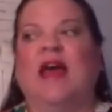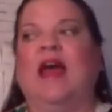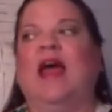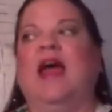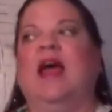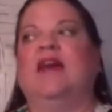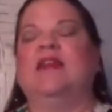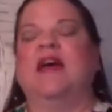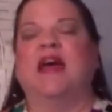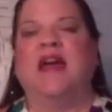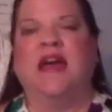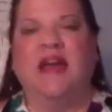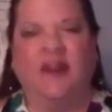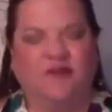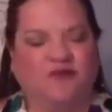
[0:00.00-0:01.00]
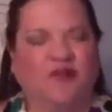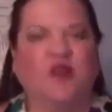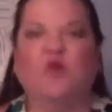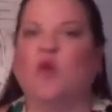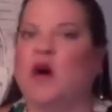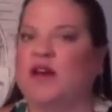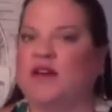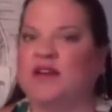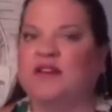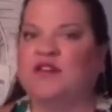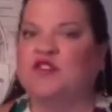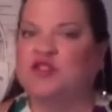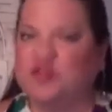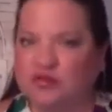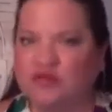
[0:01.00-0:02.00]
And everyone
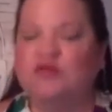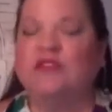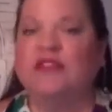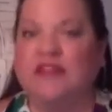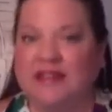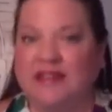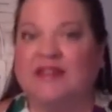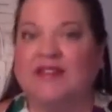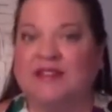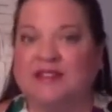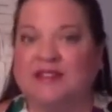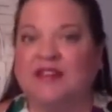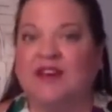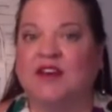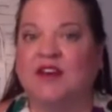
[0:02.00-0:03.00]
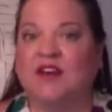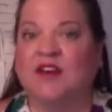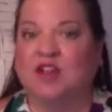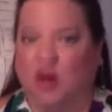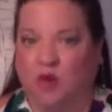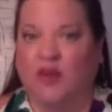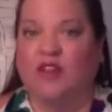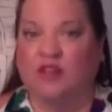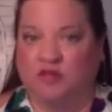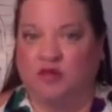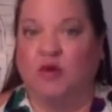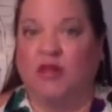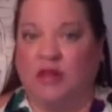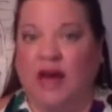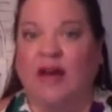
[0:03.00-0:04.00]
truly is going
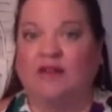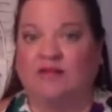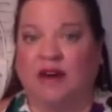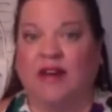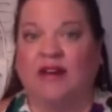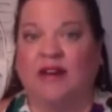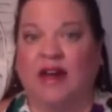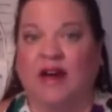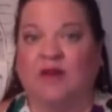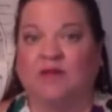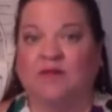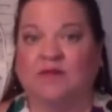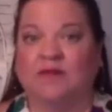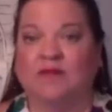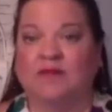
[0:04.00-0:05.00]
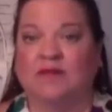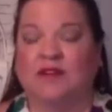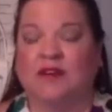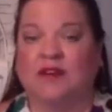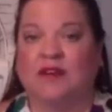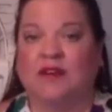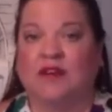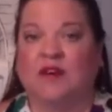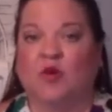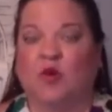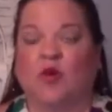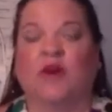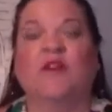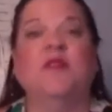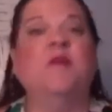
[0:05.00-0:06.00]
through a lot right now
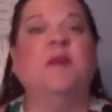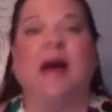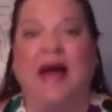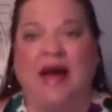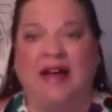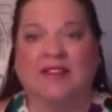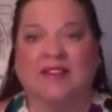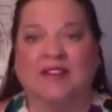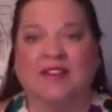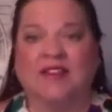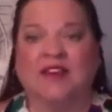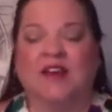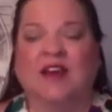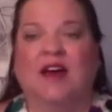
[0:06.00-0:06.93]
or in the past.